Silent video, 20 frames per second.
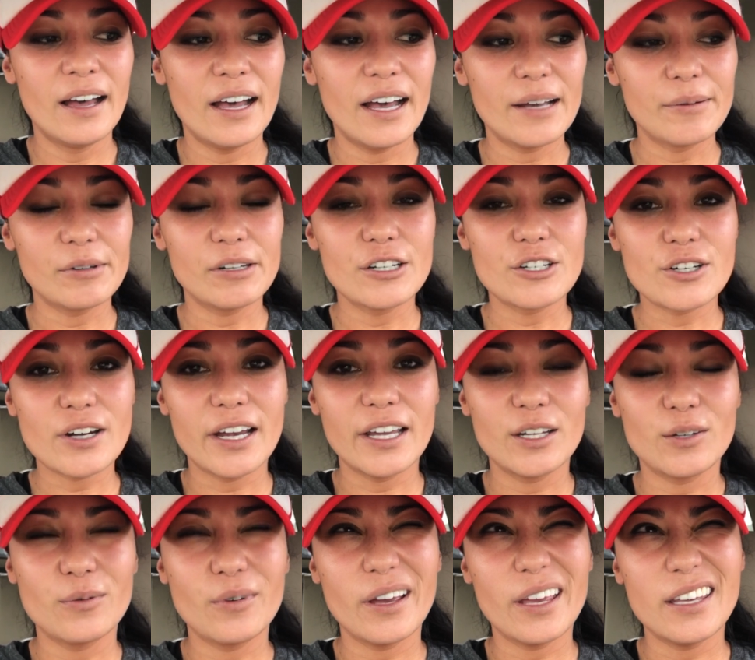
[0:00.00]
I'm gonna try
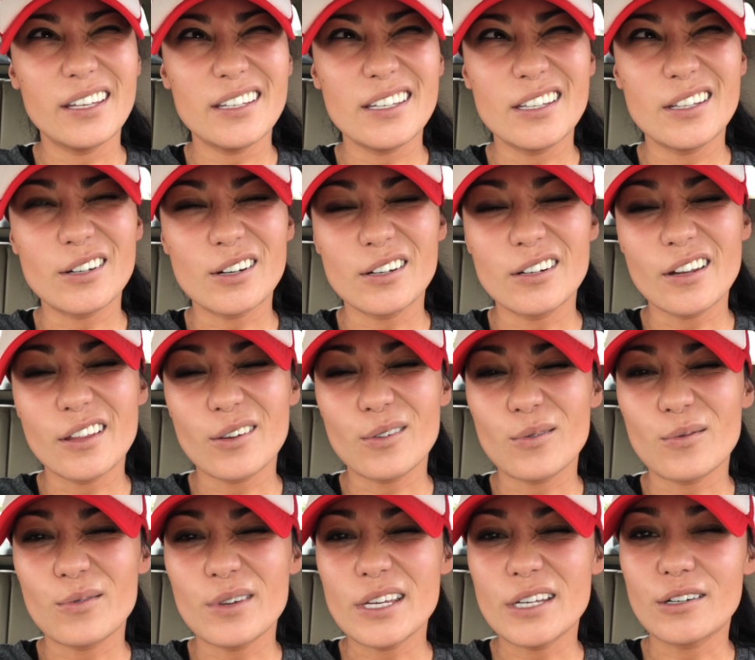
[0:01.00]
and wait either another
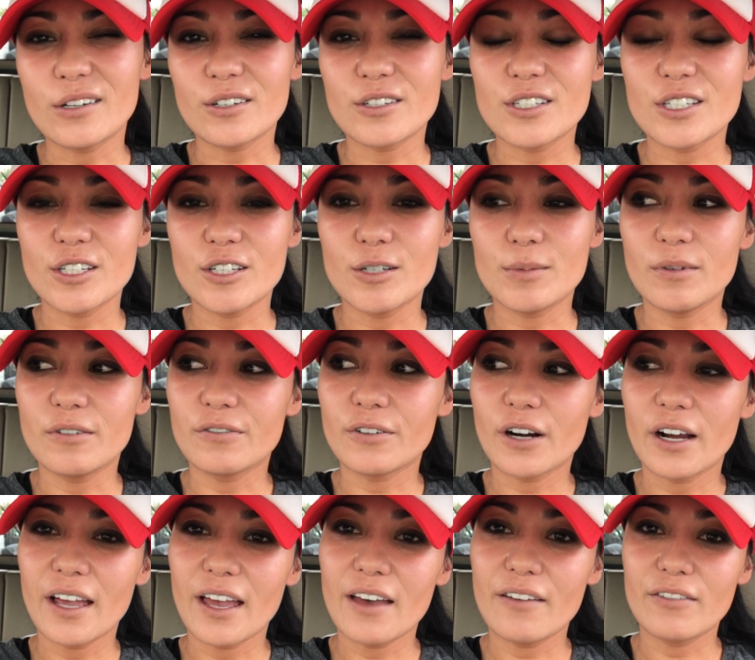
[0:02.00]
week or two
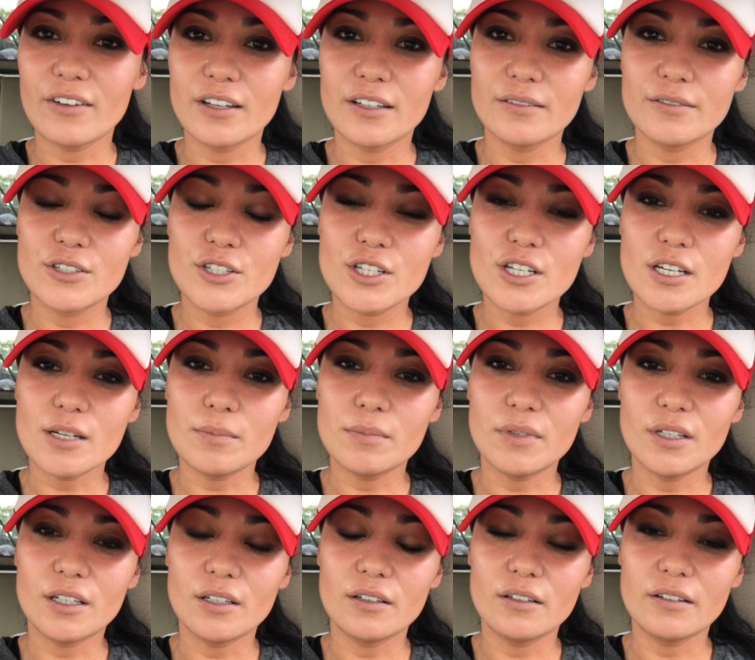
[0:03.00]
before I have a cheat
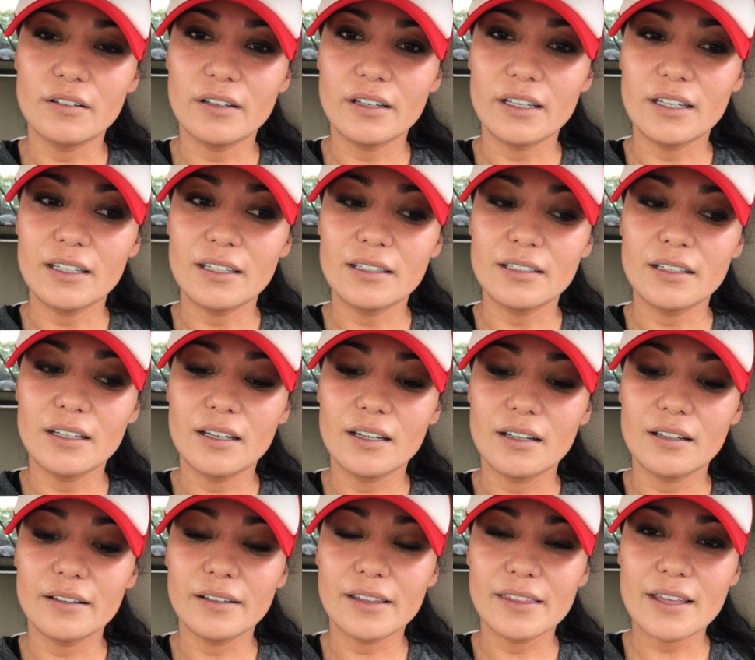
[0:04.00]
meal and
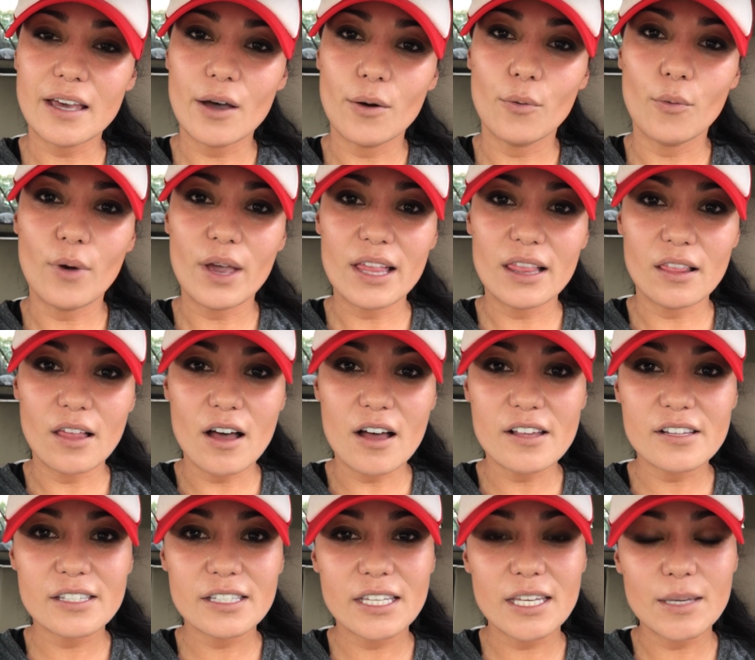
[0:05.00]
uh, let that weight loss